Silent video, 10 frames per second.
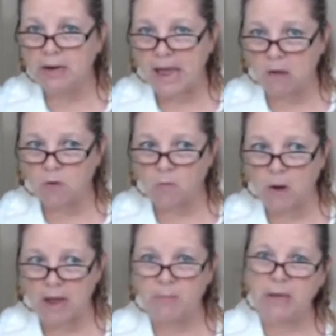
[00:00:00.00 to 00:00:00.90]
our
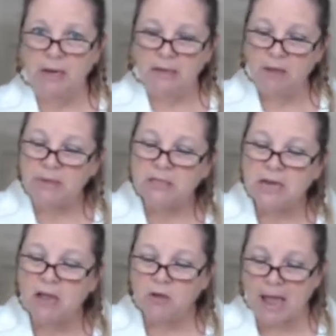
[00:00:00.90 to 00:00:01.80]
way, but let me
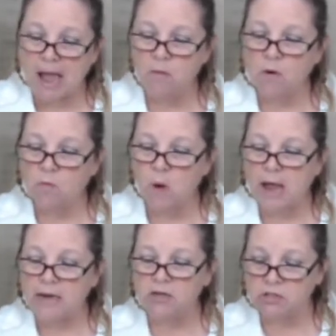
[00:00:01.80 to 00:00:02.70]
tell you, our
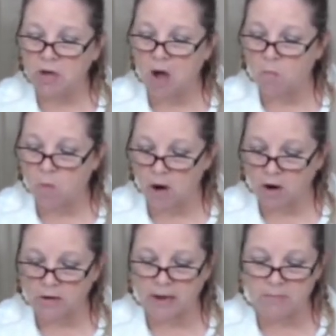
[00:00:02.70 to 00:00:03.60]
way does not
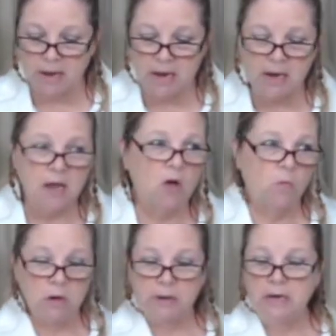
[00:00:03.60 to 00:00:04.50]
work. Amen.
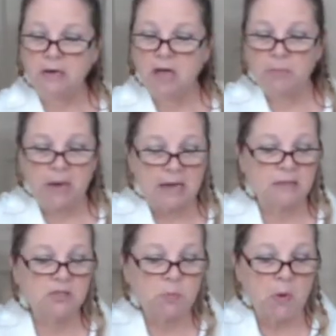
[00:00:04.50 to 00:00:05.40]
We'll end up like
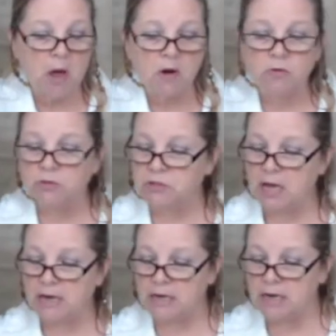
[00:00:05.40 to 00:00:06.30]
this prodigal
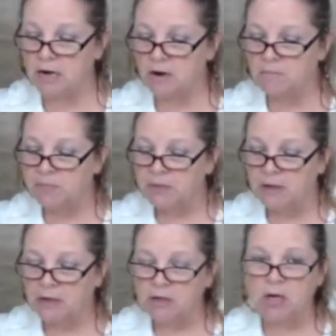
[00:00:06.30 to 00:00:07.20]
son here.
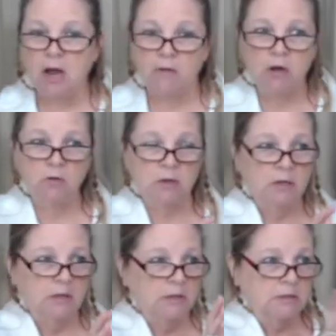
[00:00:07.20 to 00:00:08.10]
You know,
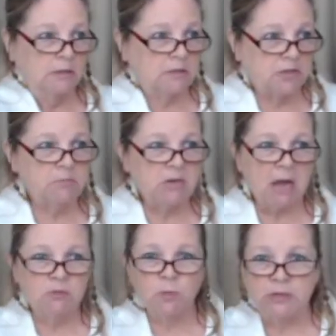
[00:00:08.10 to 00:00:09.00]

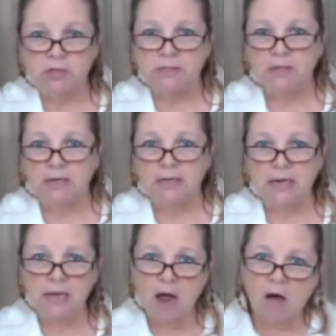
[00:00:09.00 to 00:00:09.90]
sometimes we just
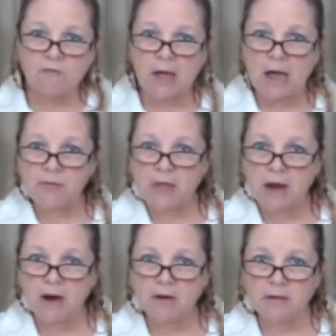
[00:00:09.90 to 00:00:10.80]
get off out
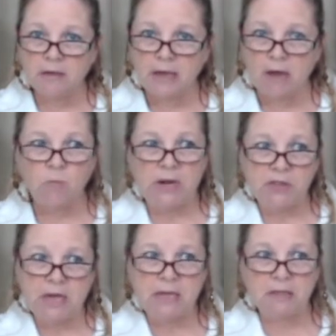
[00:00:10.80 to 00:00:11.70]
there and we
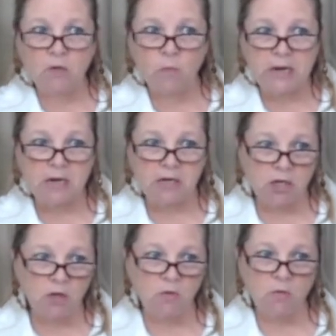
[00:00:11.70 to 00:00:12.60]
think that we can
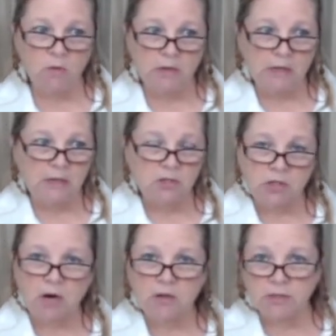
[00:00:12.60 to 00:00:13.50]
do
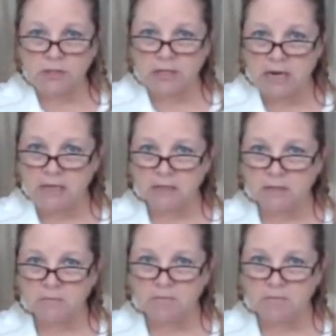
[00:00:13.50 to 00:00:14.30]
certain things.